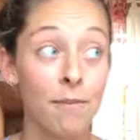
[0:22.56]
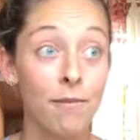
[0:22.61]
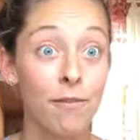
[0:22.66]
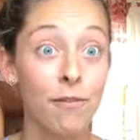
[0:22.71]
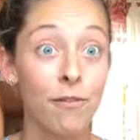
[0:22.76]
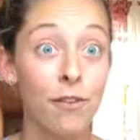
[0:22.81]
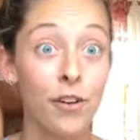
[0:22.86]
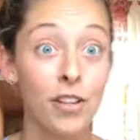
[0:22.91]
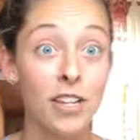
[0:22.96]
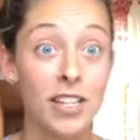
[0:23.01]

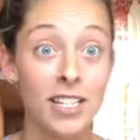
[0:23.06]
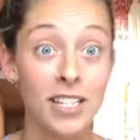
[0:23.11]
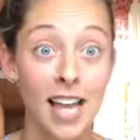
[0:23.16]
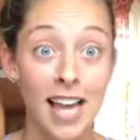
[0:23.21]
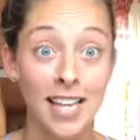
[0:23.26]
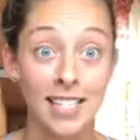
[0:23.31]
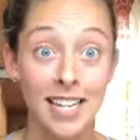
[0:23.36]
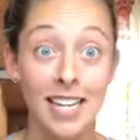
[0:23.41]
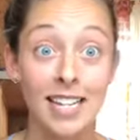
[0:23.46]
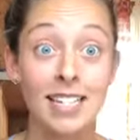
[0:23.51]
for these
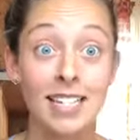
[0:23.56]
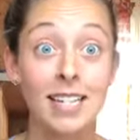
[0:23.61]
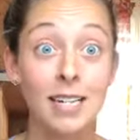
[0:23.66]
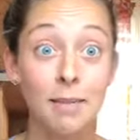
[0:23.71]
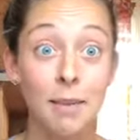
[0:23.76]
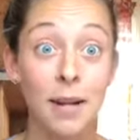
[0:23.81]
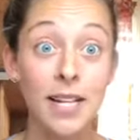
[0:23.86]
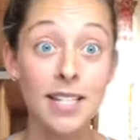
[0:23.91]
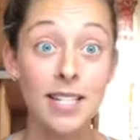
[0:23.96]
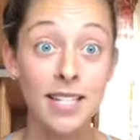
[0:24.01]
last
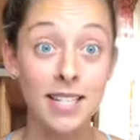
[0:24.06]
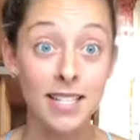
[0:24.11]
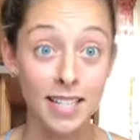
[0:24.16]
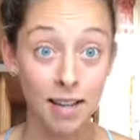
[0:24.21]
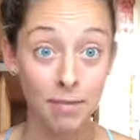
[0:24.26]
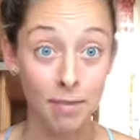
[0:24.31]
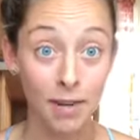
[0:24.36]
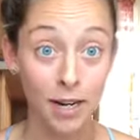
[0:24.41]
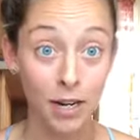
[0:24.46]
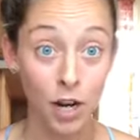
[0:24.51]
18 months since
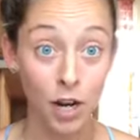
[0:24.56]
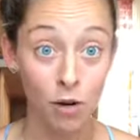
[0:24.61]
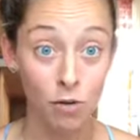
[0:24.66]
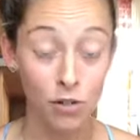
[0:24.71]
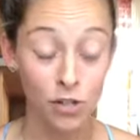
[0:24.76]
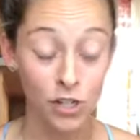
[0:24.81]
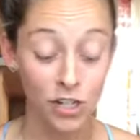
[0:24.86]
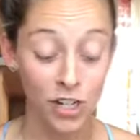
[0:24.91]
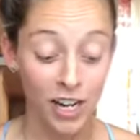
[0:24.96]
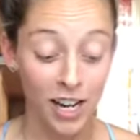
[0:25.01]
I've been a
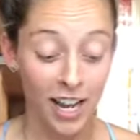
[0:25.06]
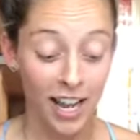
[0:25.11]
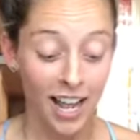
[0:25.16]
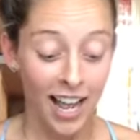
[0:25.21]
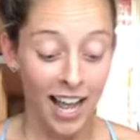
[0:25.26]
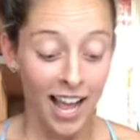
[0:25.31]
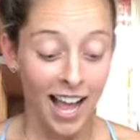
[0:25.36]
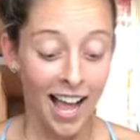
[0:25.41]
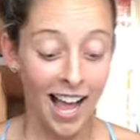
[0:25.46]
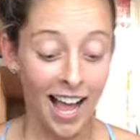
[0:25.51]
coach.
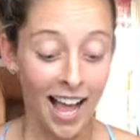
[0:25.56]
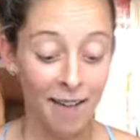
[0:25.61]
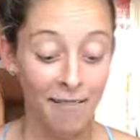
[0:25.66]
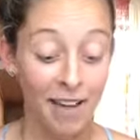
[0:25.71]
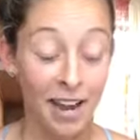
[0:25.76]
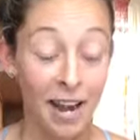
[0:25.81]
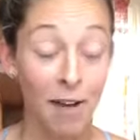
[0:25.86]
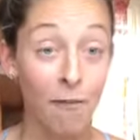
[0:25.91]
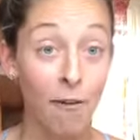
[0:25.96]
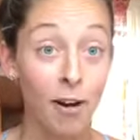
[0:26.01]

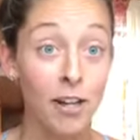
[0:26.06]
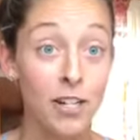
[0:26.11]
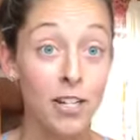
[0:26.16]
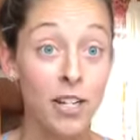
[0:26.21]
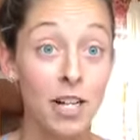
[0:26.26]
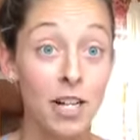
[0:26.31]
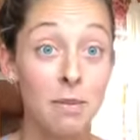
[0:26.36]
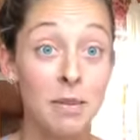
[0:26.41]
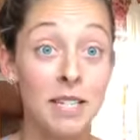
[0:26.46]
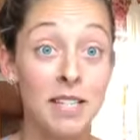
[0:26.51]
And I want to
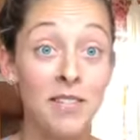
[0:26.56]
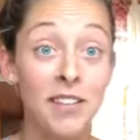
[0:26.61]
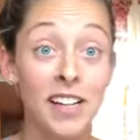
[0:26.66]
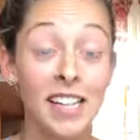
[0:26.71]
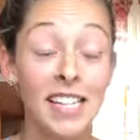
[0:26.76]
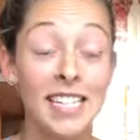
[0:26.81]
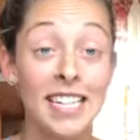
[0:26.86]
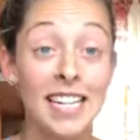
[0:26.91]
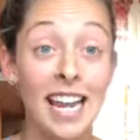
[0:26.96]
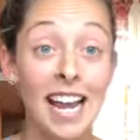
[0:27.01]
talk
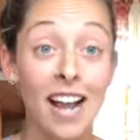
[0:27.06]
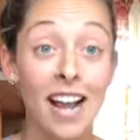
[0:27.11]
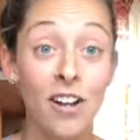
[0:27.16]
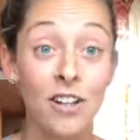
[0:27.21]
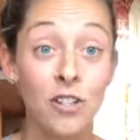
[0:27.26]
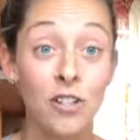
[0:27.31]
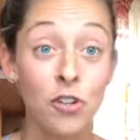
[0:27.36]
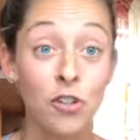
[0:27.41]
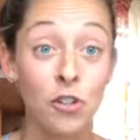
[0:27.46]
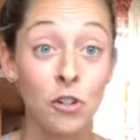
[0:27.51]
specifically today
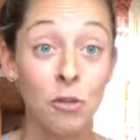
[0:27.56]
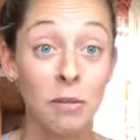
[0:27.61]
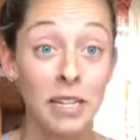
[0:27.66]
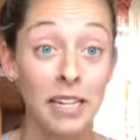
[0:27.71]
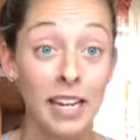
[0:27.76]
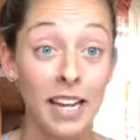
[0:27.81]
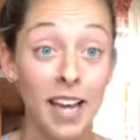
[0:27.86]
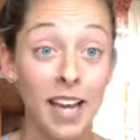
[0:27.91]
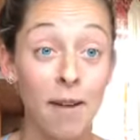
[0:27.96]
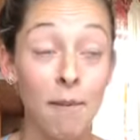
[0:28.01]
on social
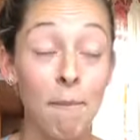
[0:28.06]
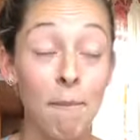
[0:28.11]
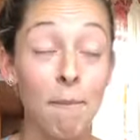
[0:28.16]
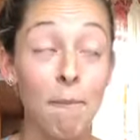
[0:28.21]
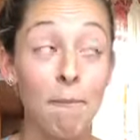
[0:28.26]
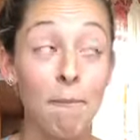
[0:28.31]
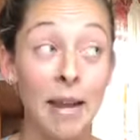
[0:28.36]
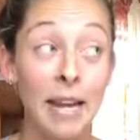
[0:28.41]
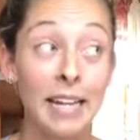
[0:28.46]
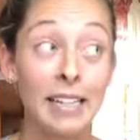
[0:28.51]
media,
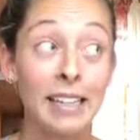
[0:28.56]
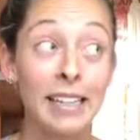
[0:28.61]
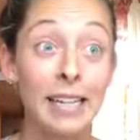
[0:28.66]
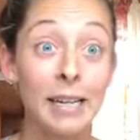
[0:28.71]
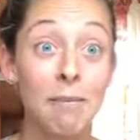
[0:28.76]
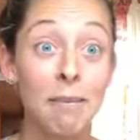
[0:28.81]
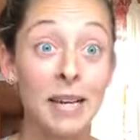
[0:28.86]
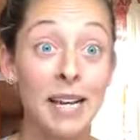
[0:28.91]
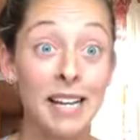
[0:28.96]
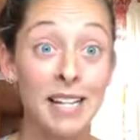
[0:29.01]

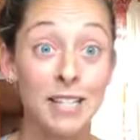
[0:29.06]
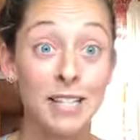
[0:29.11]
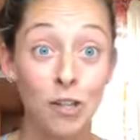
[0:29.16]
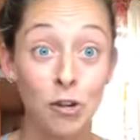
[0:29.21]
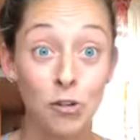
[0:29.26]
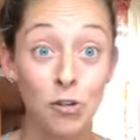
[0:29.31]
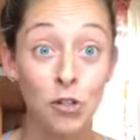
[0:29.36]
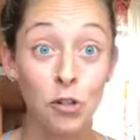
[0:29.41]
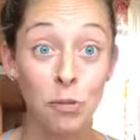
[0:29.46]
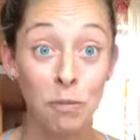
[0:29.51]
mainly because
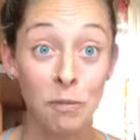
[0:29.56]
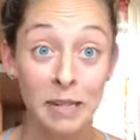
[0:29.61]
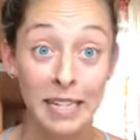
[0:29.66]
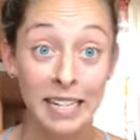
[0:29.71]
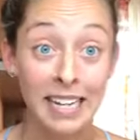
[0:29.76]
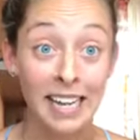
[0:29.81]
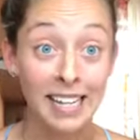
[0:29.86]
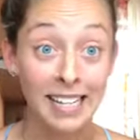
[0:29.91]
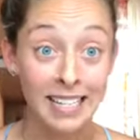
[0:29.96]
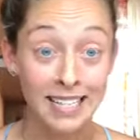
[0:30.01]
social
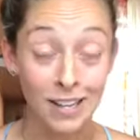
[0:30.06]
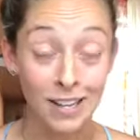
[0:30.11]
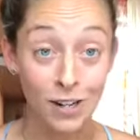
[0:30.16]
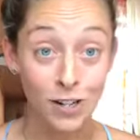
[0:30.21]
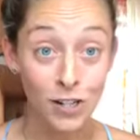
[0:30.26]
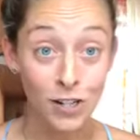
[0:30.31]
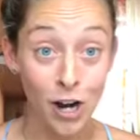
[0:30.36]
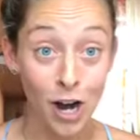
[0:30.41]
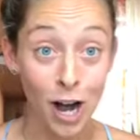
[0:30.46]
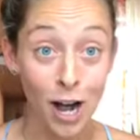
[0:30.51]
media is our
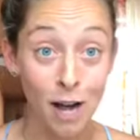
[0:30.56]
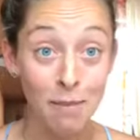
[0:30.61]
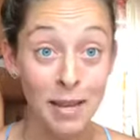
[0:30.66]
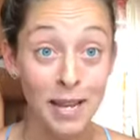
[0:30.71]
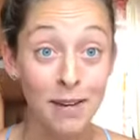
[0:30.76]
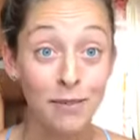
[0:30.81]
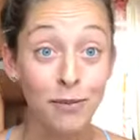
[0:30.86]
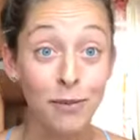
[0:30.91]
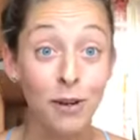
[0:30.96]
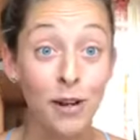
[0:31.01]
job,
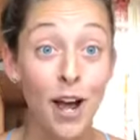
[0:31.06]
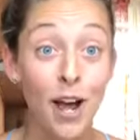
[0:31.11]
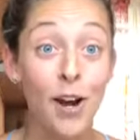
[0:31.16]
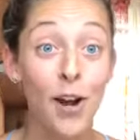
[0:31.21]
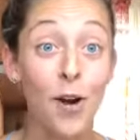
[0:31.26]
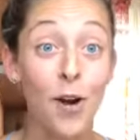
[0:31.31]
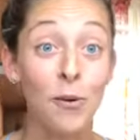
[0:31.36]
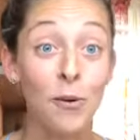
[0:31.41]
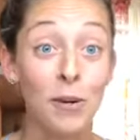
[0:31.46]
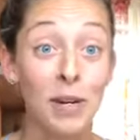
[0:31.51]
and if we're
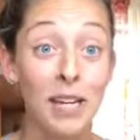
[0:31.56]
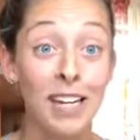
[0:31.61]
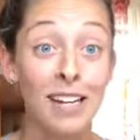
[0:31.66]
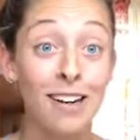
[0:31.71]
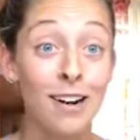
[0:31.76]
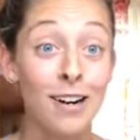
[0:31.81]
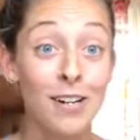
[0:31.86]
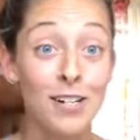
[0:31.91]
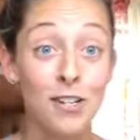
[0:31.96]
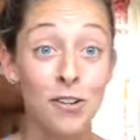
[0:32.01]
not owning
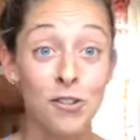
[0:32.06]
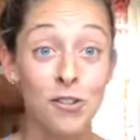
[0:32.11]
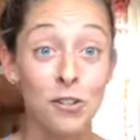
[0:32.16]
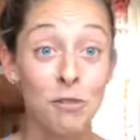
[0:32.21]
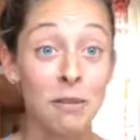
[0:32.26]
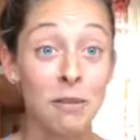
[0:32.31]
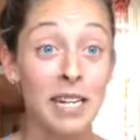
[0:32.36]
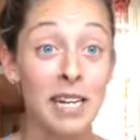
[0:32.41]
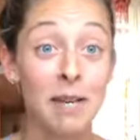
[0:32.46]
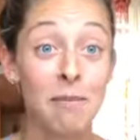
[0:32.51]
our
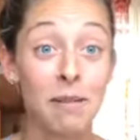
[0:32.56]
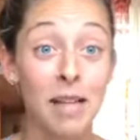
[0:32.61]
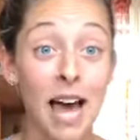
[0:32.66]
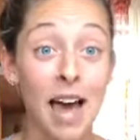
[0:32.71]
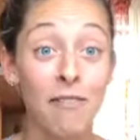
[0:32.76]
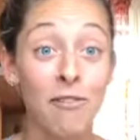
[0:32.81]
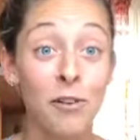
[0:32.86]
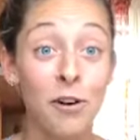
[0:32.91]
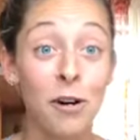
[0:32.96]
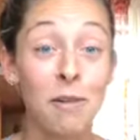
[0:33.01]
social media
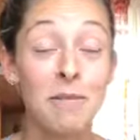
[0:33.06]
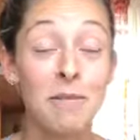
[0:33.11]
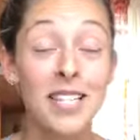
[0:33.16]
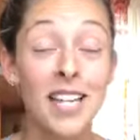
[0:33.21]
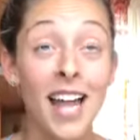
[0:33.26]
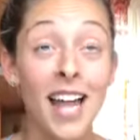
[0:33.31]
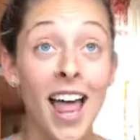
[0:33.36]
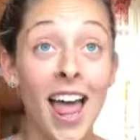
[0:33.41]
platforms,